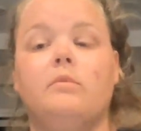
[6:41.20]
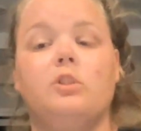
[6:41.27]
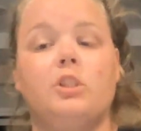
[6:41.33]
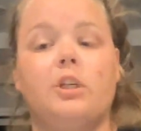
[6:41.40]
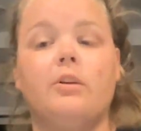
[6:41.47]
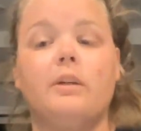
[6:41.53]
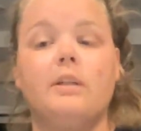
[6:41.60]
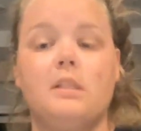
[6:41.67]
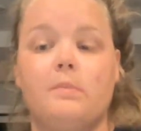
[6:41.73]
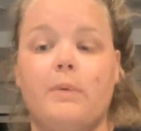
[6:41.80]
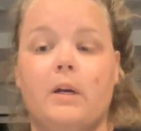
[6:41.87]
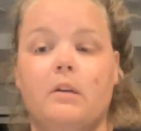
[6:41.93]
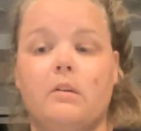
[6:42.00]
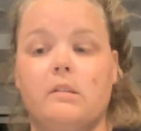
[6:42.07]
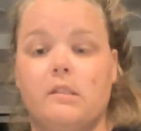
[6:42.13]
jittery
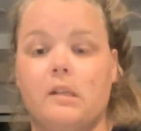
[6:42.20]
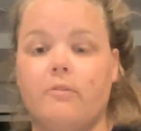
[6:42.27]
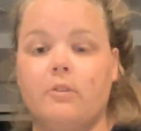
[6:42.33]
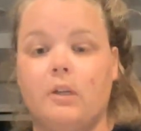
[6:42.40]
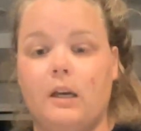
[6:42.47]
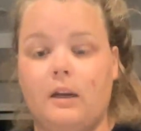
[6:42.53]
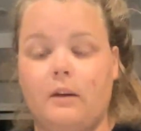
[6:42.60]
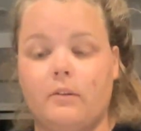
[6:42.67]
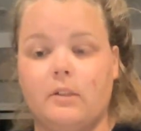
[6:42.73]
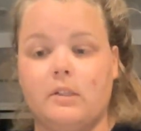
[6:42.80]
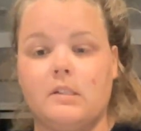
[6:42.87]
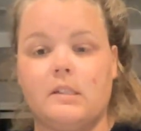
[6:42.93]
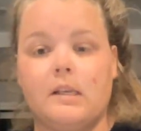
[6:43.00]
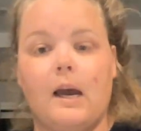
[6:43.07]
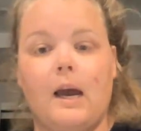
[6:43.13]
spells several
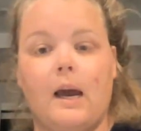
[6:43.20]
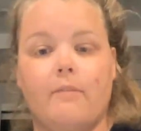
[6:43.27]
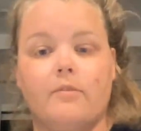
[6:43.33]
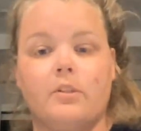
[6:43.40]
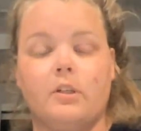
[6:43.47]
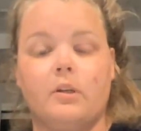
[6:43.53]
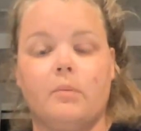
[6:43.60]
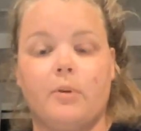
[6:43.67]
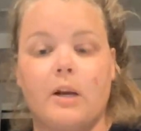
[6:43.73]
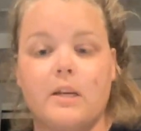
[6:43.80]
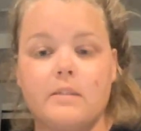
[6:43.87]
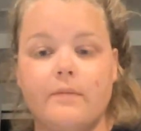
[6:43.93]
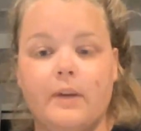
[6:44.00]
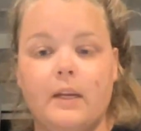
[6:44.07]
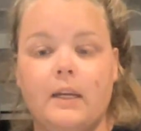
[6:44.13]
hours after
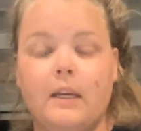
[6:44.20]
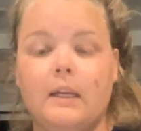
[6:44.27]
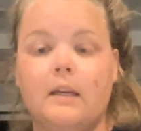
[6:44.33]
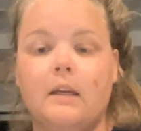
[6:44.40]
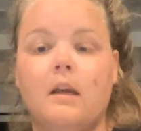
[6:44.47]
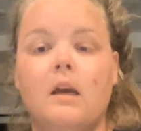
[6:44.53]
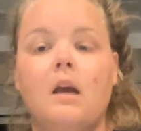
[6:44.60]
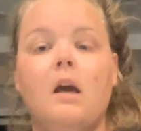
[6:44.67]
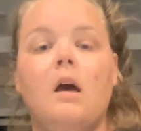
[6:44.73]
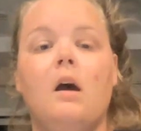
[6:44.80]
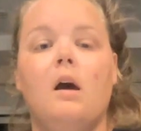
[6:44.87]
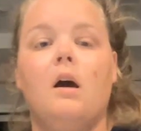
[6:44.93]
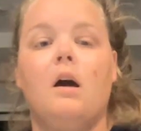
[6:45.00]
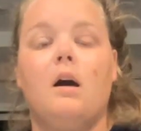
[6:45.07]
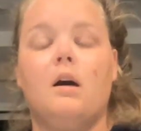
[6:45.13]
breastfeeding.
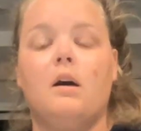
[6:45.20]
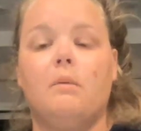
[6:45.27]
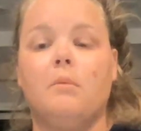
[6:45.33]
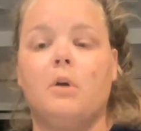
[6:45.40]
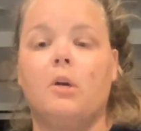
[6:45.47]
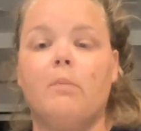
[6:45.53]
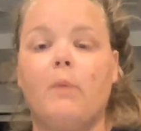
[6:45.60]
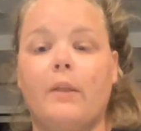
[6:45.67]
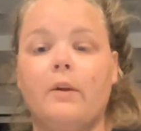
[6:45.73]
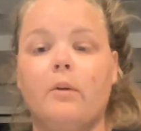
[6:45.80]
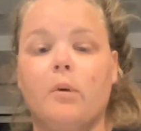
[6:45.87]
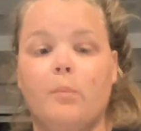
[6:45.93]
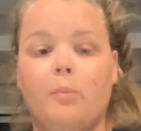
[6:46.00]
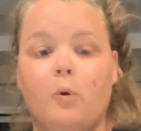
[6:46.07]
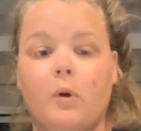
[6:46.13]
Her mother
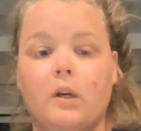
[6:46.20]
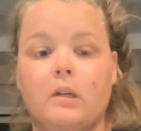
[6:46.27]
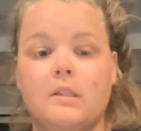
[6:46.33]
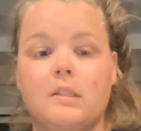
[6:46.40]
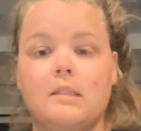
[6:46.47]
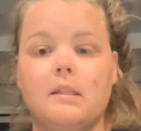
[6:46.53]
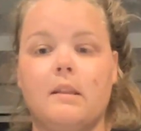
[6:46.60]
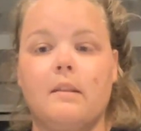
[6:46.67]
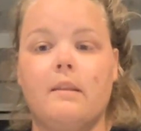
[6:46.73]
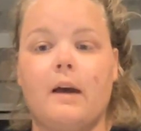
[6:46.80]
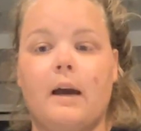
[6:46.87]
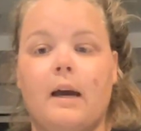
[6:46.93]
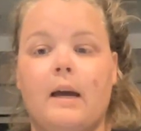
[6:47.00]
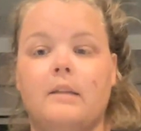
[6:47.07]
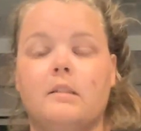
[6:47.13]
reports
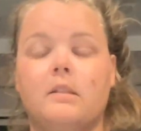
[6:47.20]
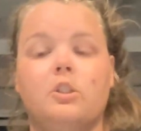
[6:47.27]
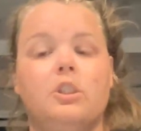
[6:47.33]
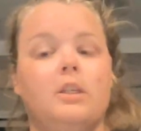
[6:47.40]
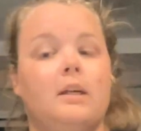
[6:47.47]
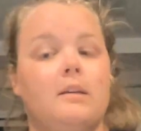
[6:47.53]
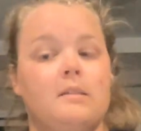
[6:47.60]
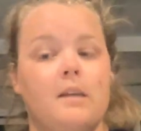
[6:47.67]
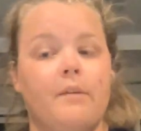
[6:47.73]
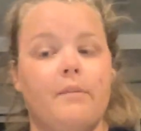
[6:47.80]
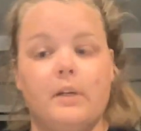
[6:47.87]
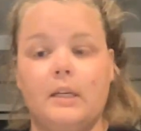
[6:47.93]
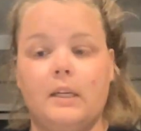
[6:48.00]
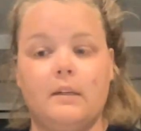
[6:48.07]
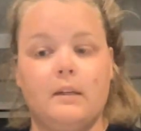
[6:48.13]
that she has
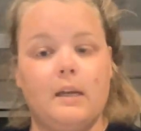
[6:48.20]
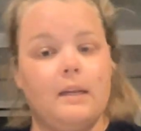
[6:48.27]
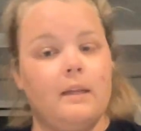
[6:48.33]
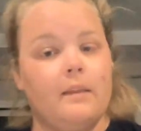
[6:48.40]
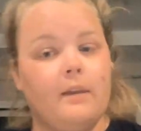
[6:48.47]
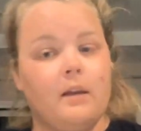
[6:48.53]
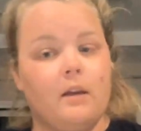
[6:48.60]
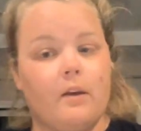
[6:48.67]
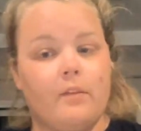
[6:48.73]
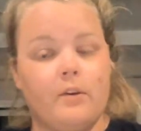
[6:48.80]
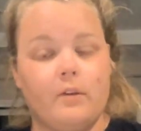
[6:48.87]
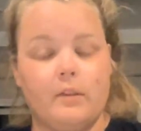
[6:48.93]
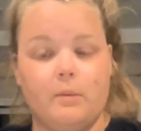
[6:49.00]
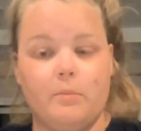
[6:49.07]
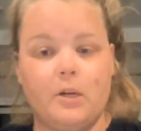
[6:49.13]
never eaten anything
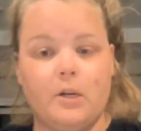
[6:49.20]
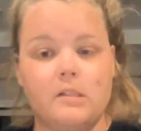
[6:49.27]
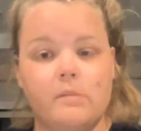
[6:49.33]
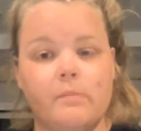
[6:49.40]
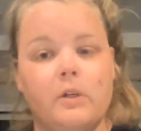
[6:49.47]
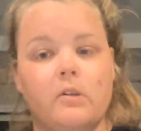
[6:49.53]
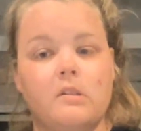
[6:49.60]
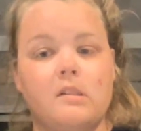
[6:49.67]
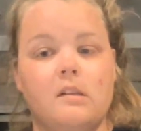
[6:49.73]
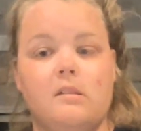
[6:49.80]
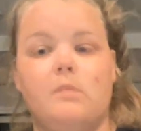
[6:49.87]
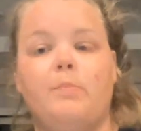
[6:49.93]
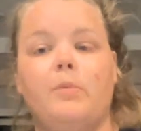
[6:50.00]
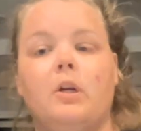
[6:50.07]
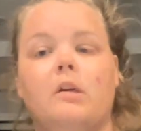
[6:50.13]
other than breast milk
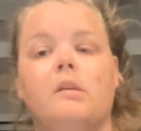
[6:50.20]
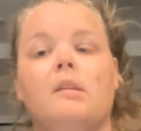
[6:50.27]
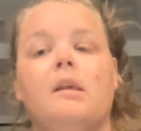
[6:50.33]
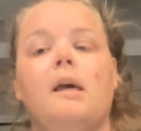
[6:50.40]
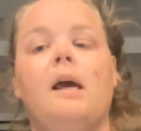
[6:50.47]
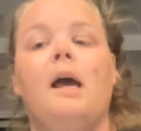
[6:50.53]
since birth